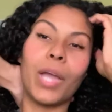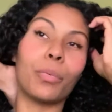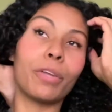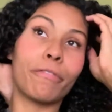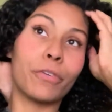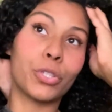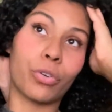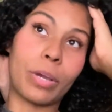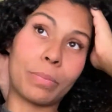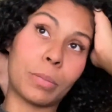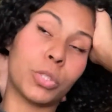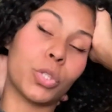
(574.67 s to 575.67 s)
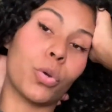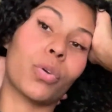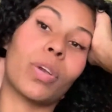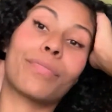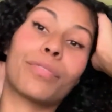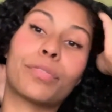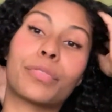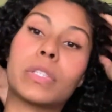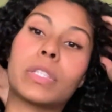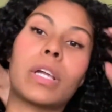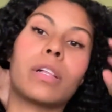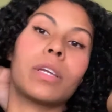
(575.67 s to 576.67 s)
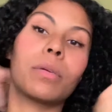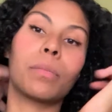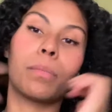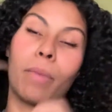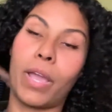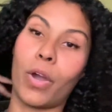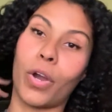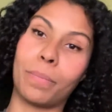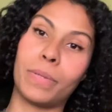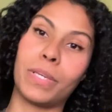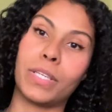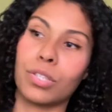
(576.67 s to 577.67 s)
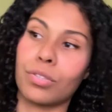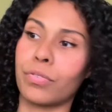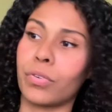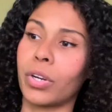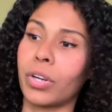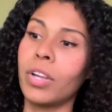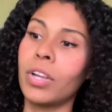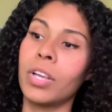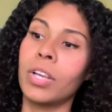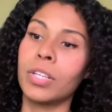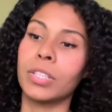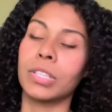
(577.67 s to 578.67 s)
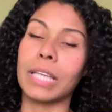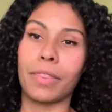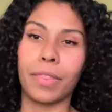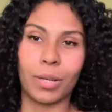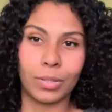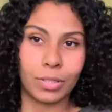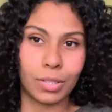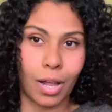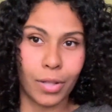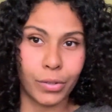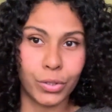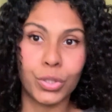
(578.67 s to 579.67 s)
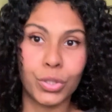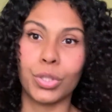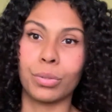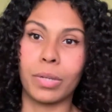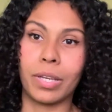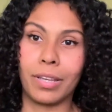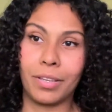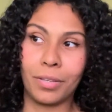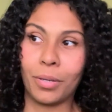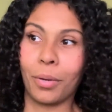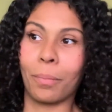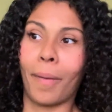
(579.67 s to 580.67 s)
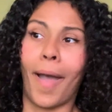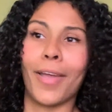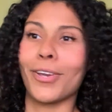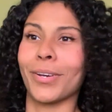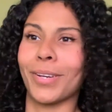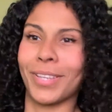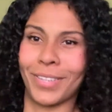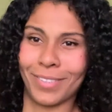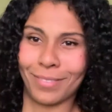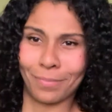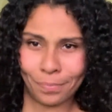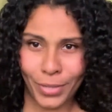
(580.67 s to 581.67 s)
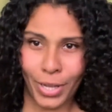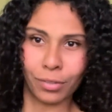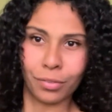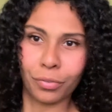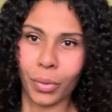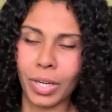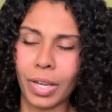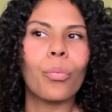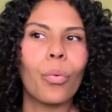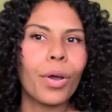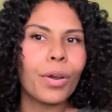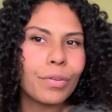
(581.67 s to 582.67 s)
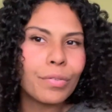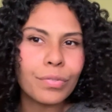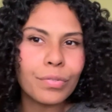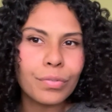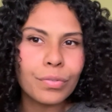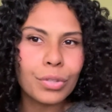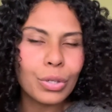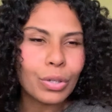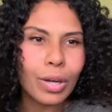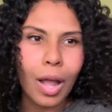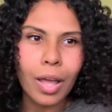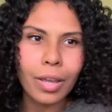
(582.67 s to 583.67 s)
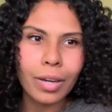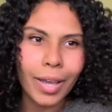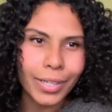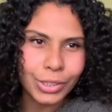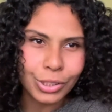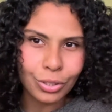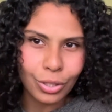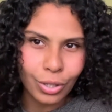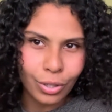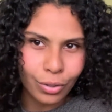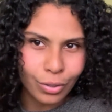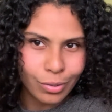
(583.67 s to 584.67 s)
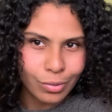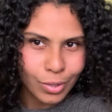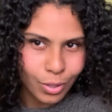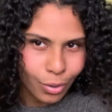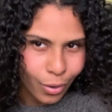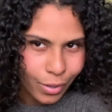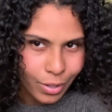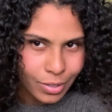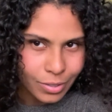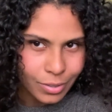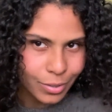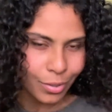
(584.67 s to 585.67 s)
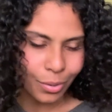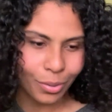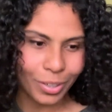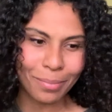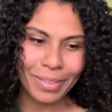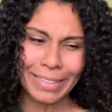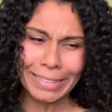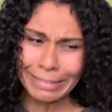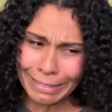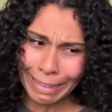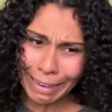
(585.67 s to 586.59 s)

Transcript: And what if you script, I'm so grateful for selling my art piece for $10,000 to a, you know, buyer in California. What if you're not actually a good artist? You know what I mean?